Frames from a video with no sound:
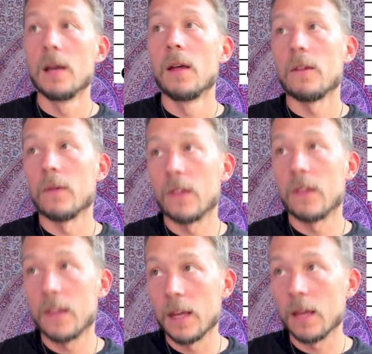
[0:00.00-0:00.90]
So it's
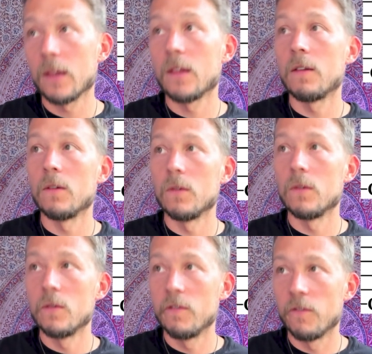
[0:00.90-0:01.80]

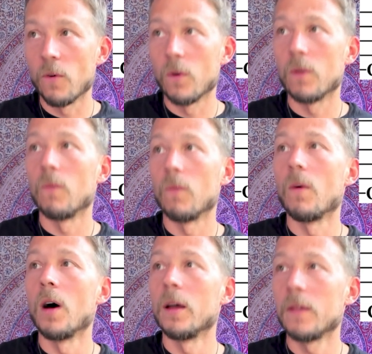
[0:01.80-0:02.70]

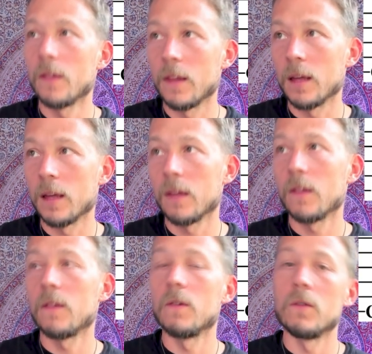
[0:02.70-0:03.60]

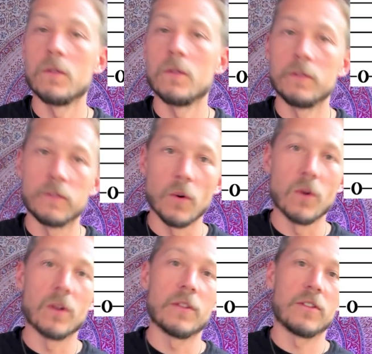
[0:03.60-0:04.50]

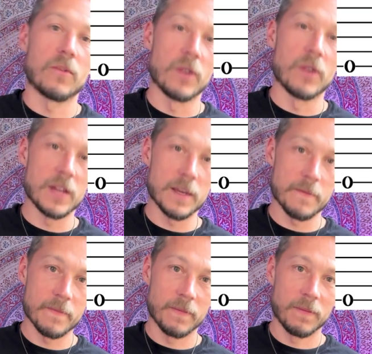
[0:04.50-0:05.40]

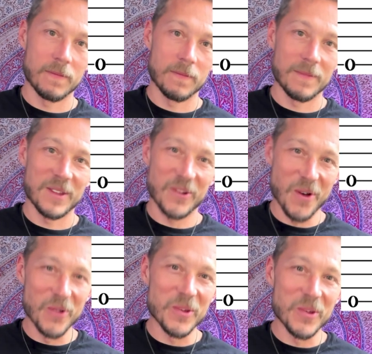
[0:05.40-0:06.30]
6-2-4-1-6-2-4-3. So
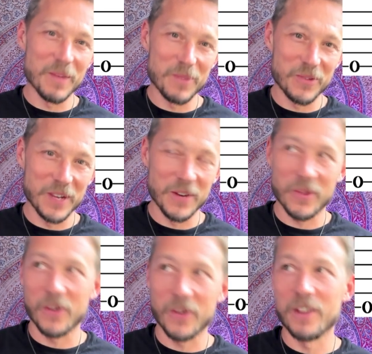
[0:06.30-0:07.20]
all those in-between
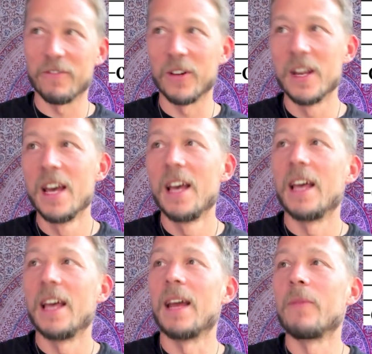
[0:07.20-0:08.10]
notes are different.
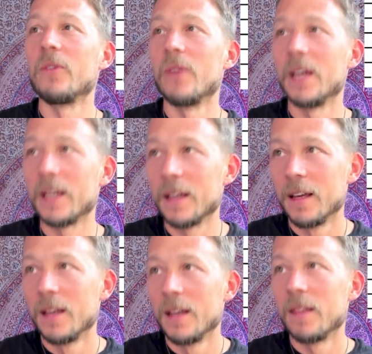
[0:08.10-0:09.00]
And I'm doing
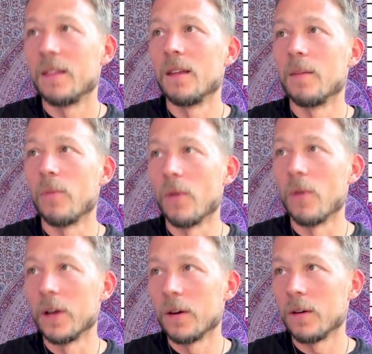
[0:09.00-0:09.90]
the
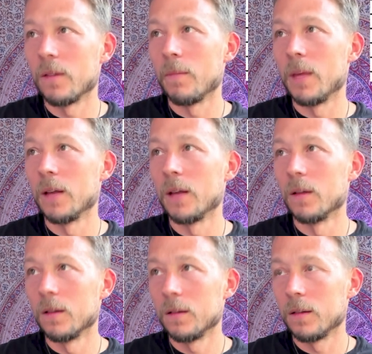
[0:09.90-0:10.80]
pointer, the
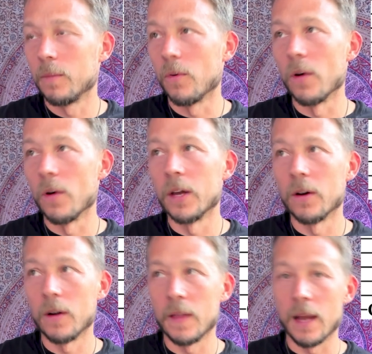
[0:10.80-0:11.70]
middle, the
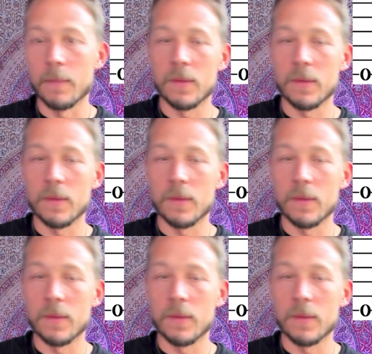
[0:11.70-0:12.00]
pointer, and then I'm